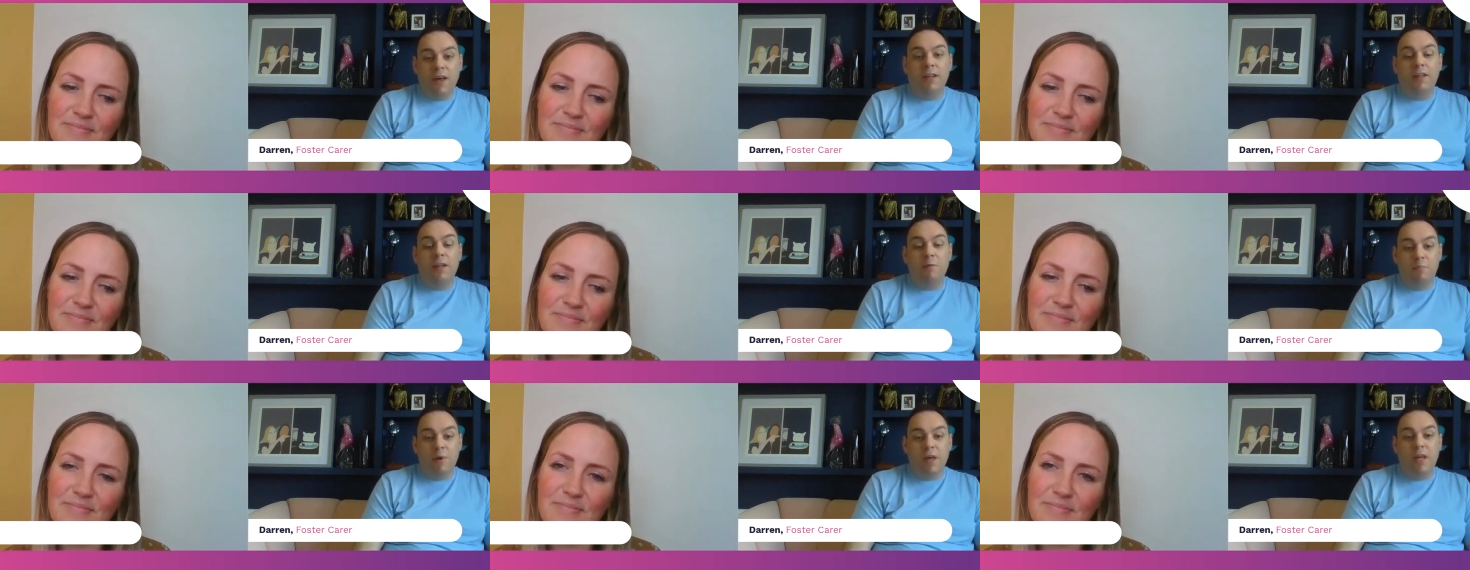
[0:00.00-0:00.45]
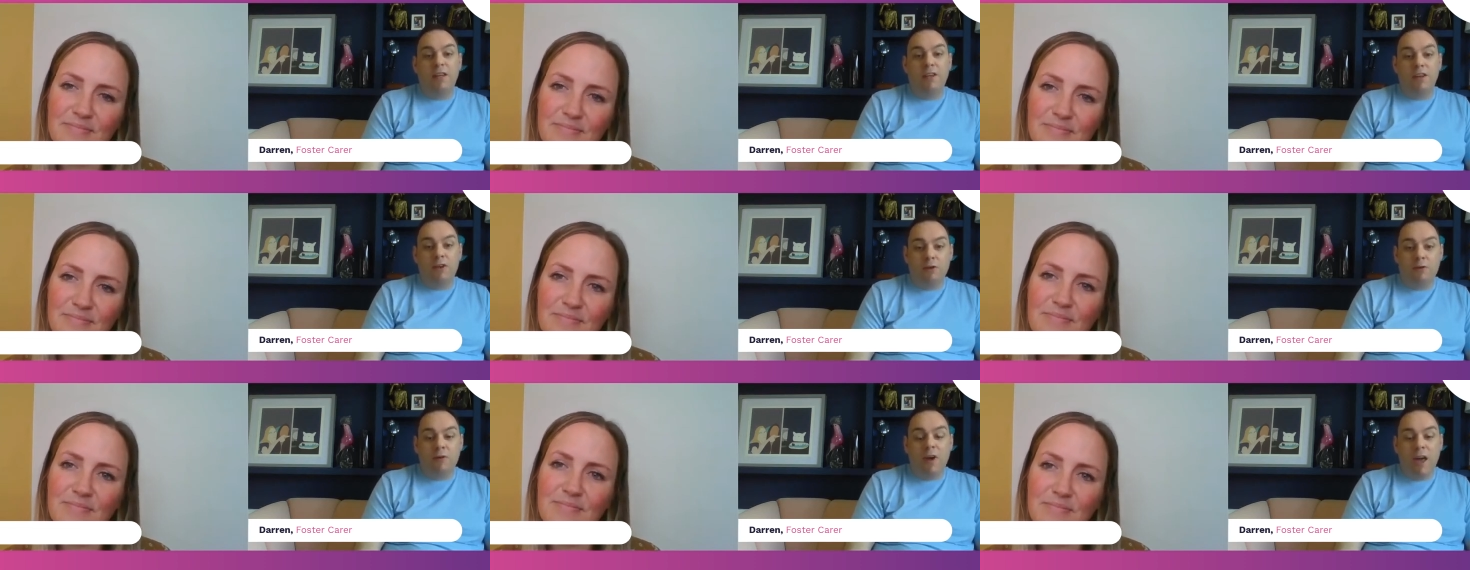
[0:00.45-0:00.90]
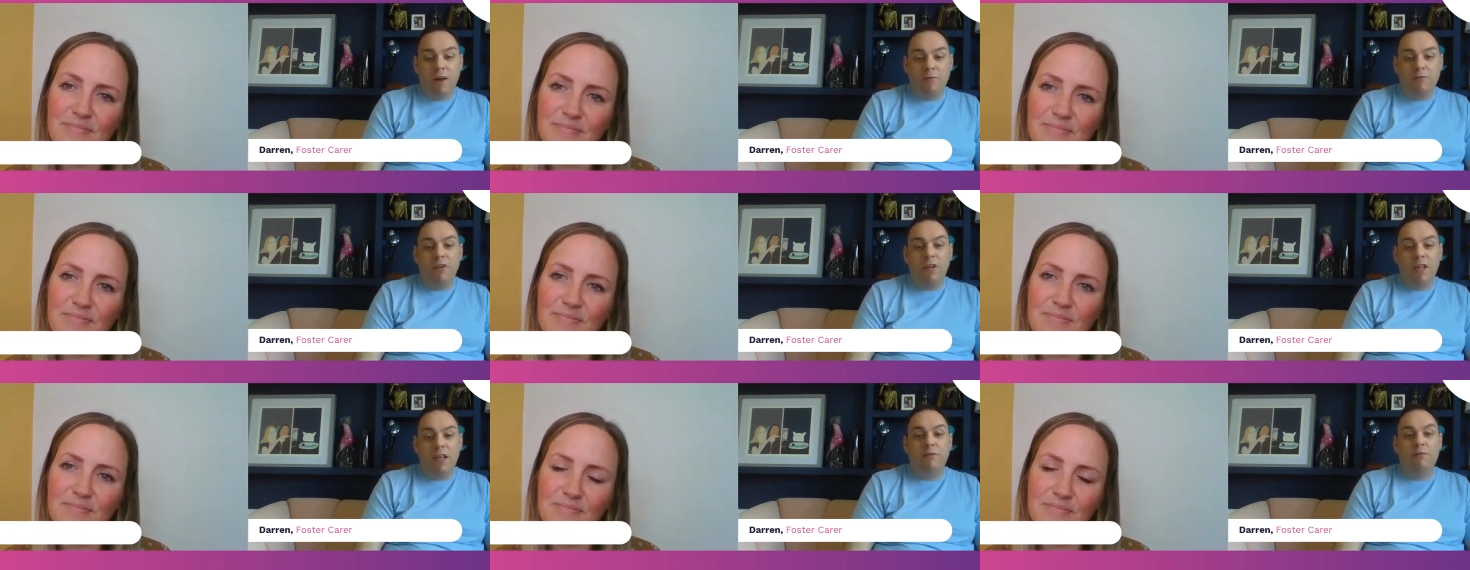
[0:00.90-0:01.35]
Speaker 1: And the bit that you
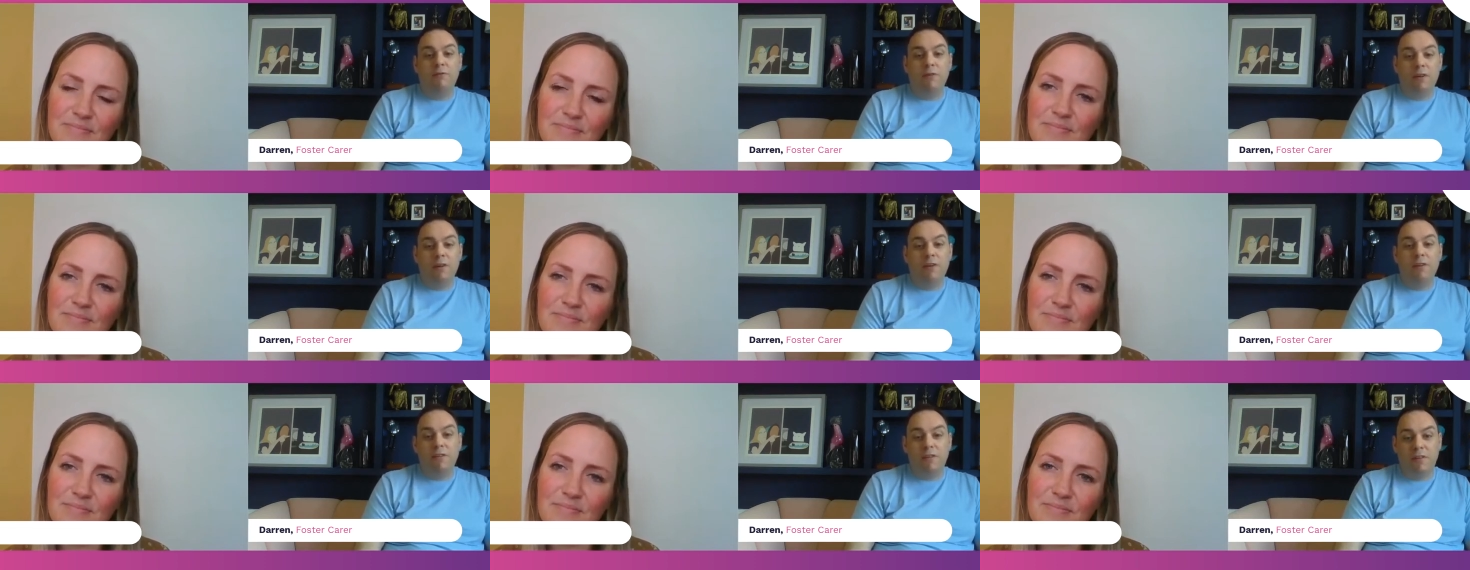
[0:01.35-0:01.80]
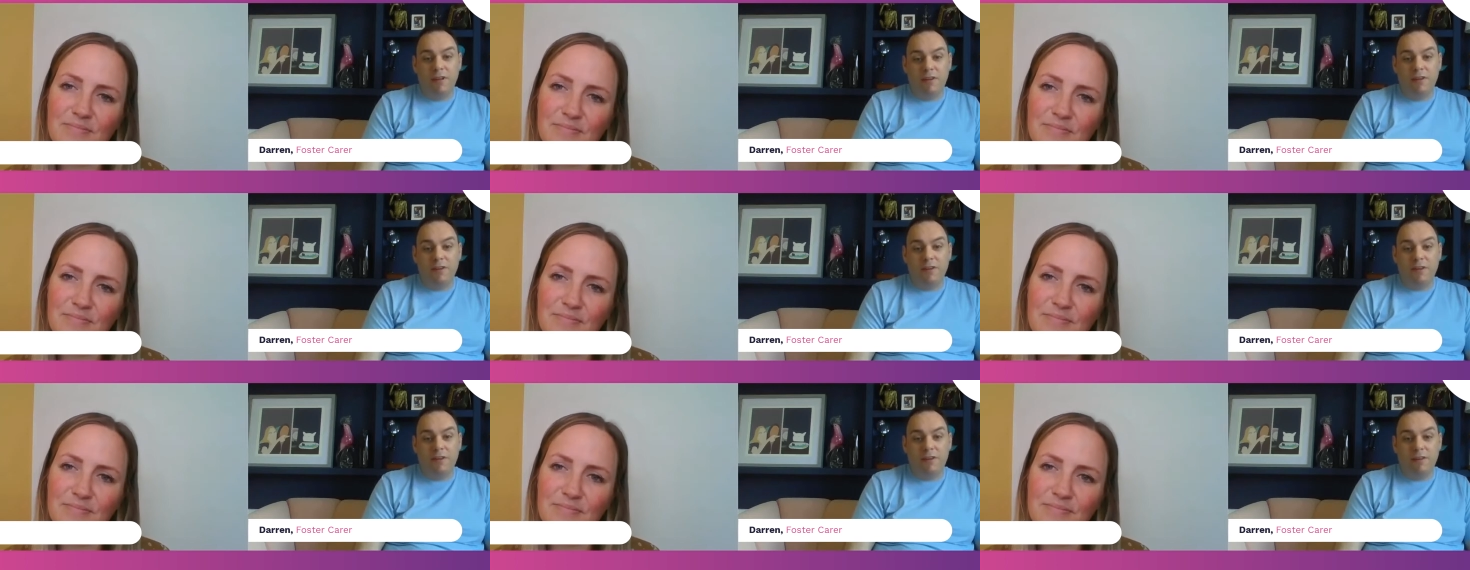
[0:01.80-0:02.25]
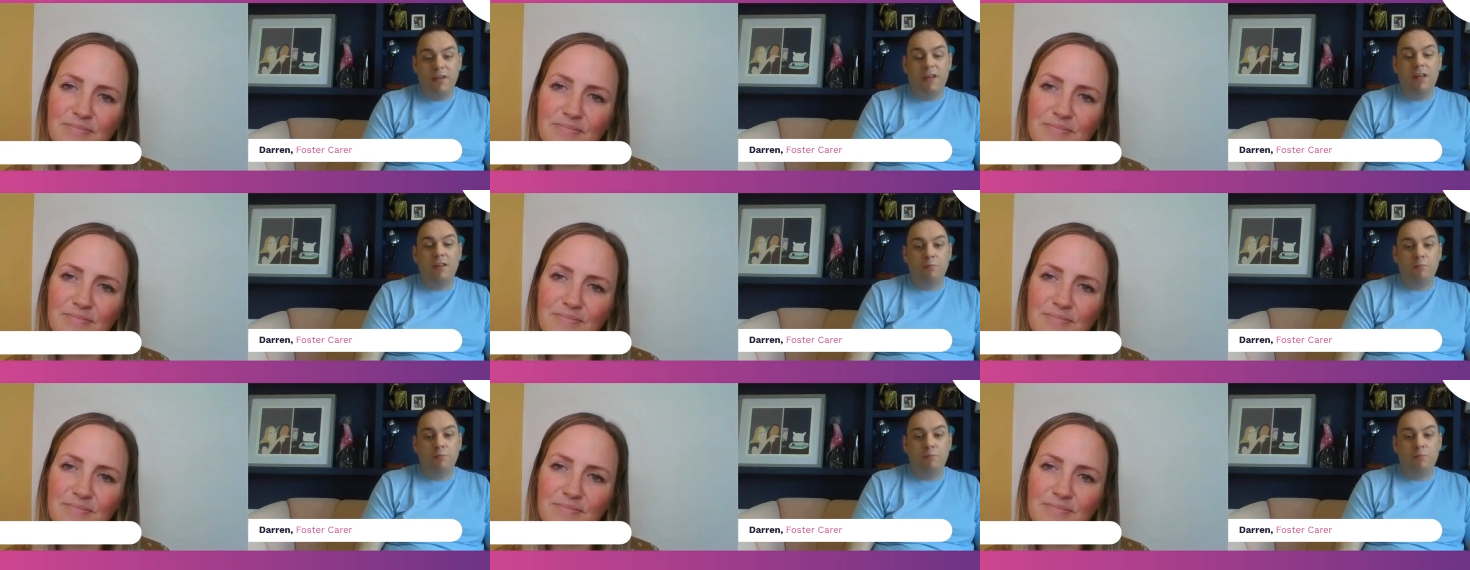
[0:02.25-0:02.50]
haven't even considered